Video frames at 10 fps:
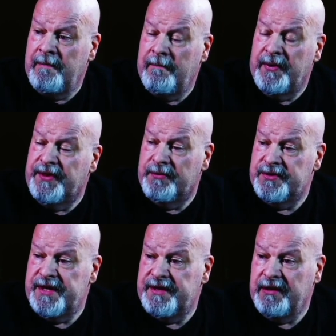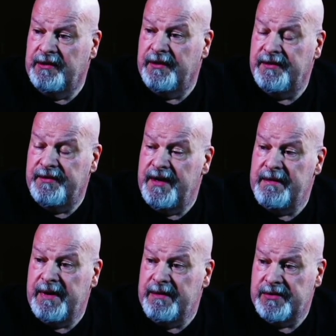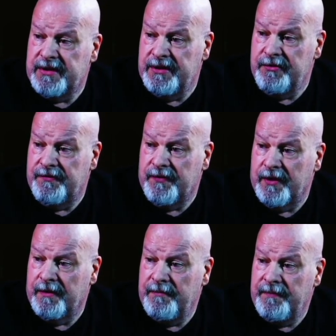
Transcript: but there was nothing that anybody was going to do for her.